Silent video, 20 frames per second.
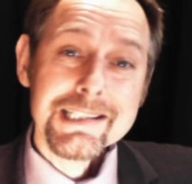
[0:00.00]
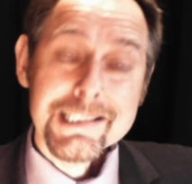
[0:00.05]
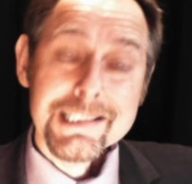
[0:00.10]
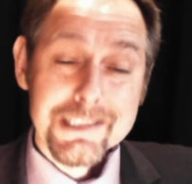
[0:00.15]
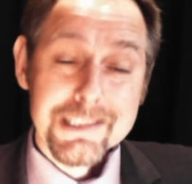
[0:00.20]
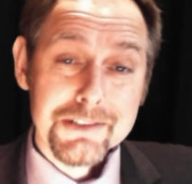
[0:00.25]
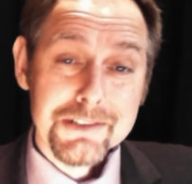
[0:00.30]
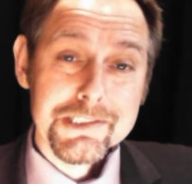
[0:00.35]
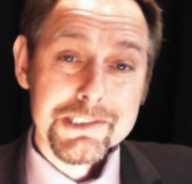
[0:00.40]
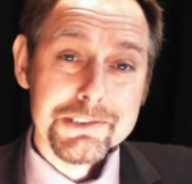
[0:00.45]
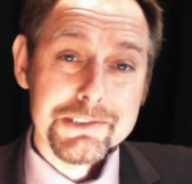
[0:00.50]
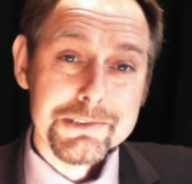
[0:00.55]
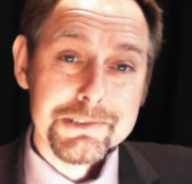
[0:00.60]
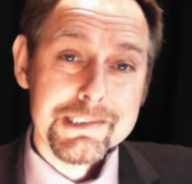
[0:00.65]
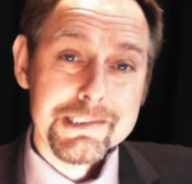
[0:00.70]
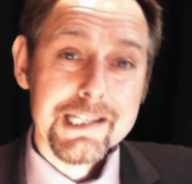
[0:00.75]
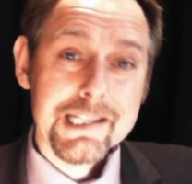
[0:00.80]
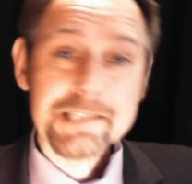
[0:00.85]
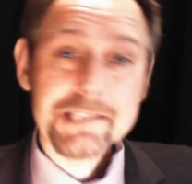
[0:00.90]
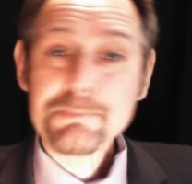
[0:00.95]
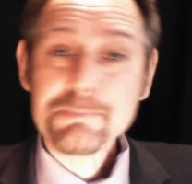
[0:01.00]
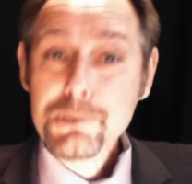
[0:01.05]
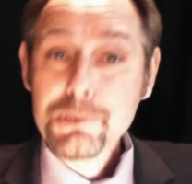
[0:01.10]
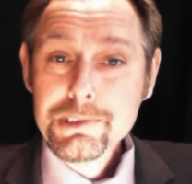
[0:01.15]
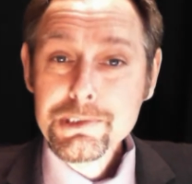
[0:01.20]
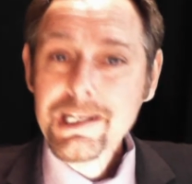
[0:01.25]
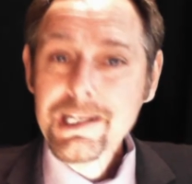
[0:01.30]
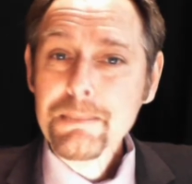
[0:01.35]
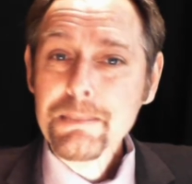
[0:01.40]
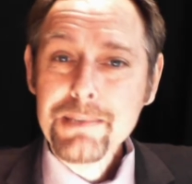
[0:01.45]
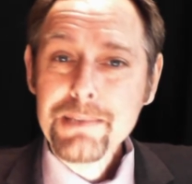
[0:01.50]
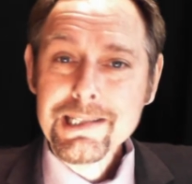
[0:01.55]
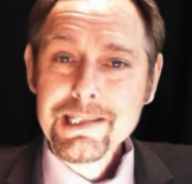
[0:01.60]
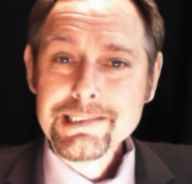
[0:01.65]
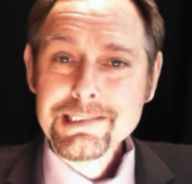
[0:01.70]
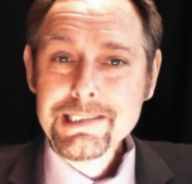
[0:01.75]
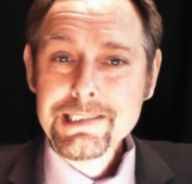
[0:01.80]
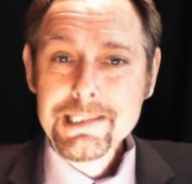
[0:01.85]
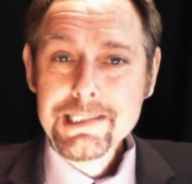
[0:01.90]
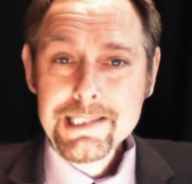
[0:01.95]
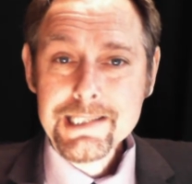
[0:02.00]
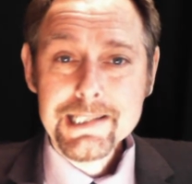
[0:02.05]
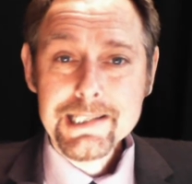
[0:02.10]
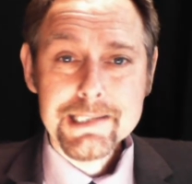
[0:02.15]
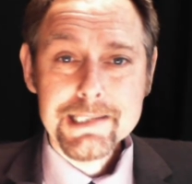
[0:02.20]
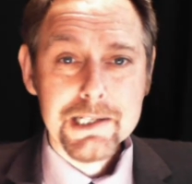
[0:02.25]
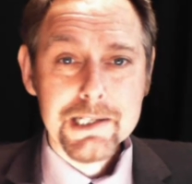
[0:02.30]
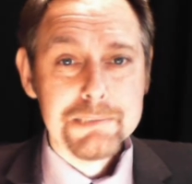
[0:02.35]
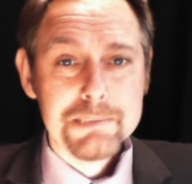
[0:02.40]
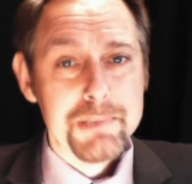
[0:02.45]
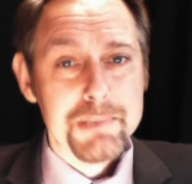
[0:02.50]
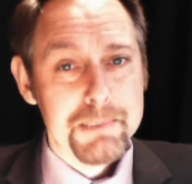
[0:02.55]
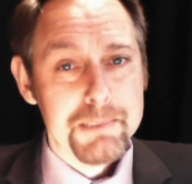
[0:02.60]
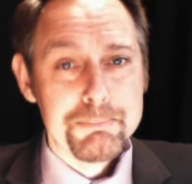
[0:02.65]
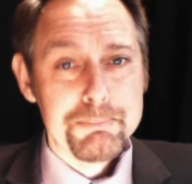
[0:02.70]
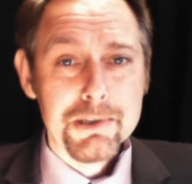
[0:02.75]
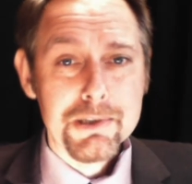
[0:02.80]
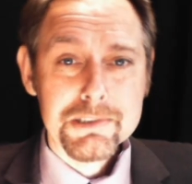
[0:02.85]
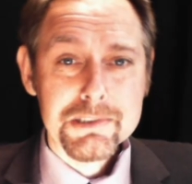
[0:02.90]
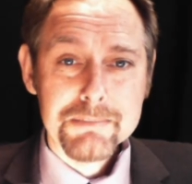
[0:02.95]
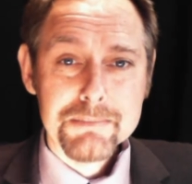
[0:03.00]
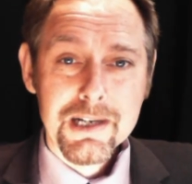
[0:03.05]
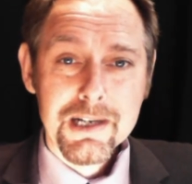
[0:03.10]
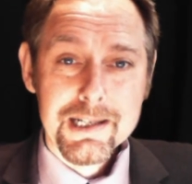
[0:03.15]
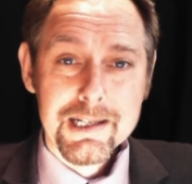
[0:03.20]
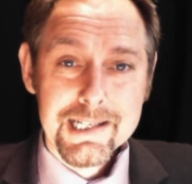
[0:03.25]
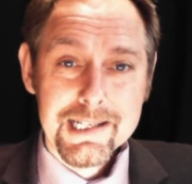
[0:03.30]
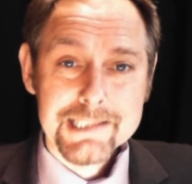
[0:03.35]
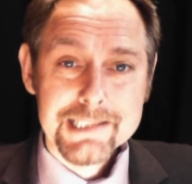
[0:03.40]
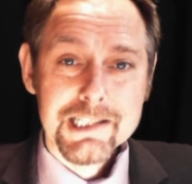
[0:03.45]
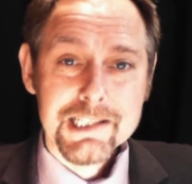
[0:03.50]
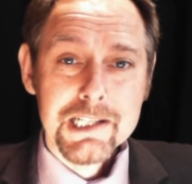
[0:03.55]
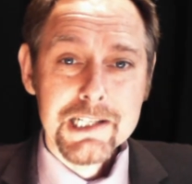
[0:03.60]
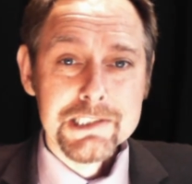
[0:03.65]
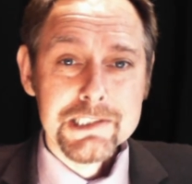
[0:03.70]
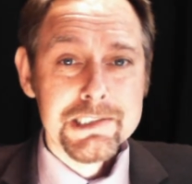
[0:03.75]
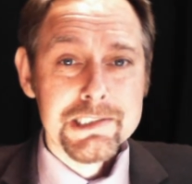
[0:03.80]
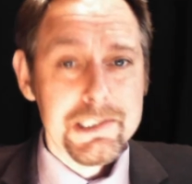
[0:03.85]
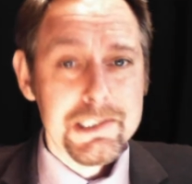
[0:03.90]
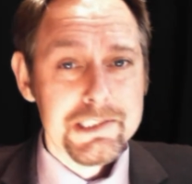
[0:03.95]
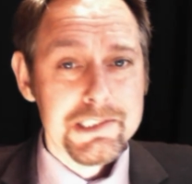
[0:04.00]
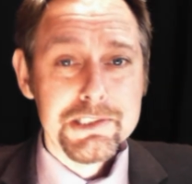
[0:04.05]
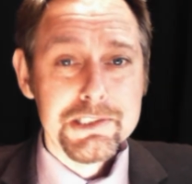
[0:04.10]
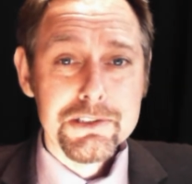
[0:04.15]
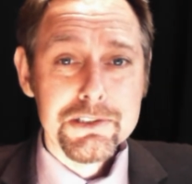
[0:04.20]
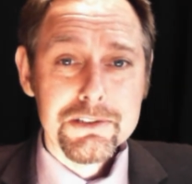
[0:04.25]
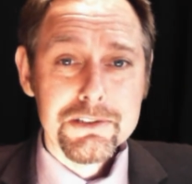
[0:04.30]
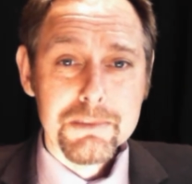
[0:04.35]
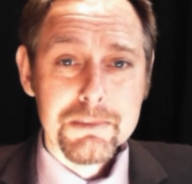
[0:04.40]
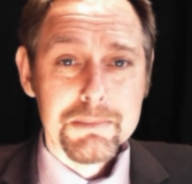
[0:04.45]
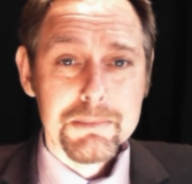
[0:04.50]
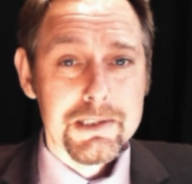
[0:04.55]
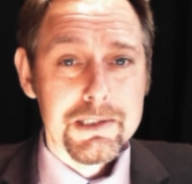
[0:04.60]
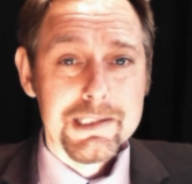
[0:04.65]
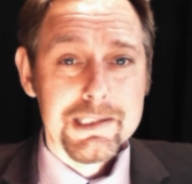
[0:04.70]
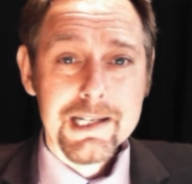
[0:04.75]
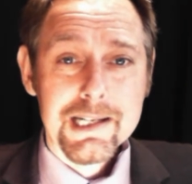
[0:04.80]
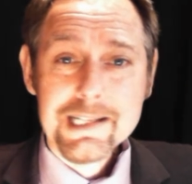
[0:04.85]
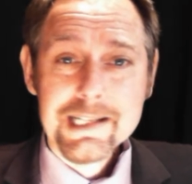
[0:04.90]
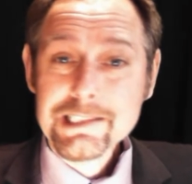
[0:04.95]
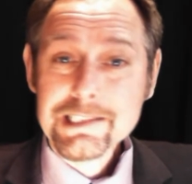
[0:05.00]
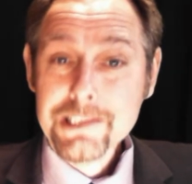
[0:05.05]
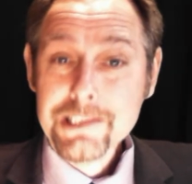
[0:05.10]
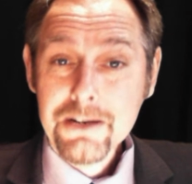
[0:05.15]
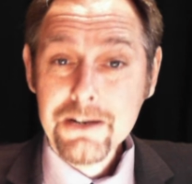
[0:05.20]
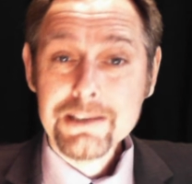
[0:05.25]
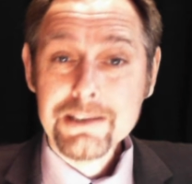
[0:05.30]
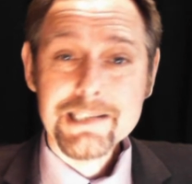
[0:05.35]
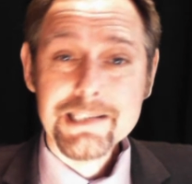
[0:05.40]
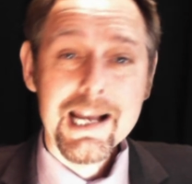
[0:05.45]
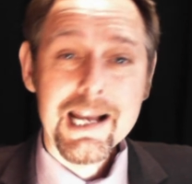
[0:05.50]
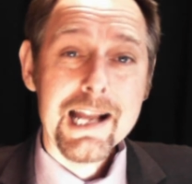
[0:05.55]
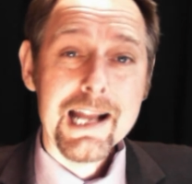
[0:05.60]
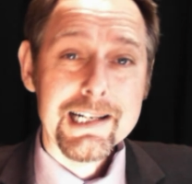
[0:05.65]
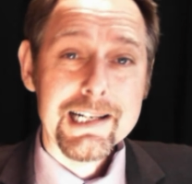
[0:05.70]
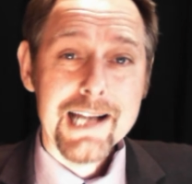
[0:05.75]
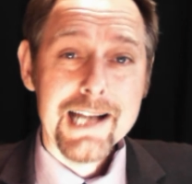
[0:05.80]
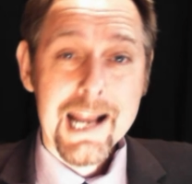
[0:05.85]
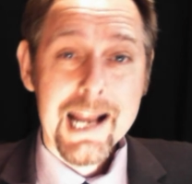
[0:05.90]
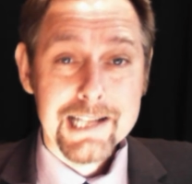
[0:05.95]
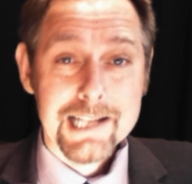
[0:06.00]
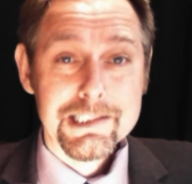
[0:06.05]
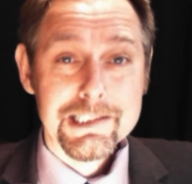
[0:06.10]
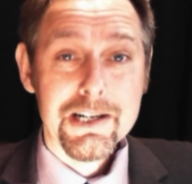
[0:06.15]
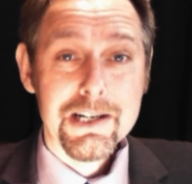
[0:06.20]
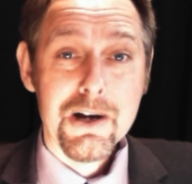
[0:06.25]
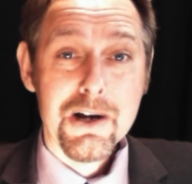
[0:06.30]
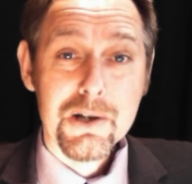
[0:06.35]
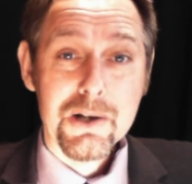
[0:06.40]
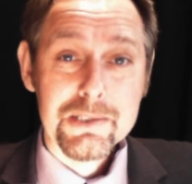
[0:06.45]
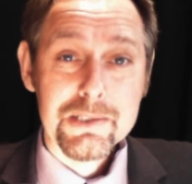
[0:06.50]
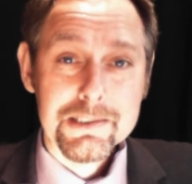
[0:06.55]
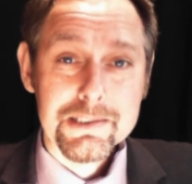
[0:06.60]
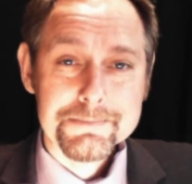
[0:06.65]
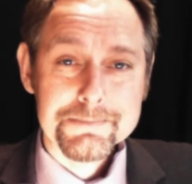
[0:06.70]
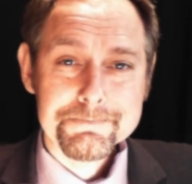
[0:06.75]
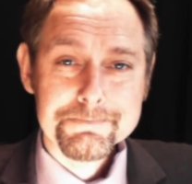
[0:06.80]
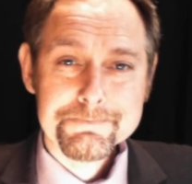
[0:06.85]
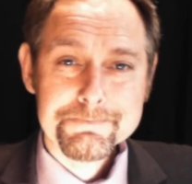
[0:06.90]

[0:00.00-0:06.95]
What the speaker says: This article digs more deeply into the details, but the bottom line is, Southern Europe looks like it's going to hell in a handcart.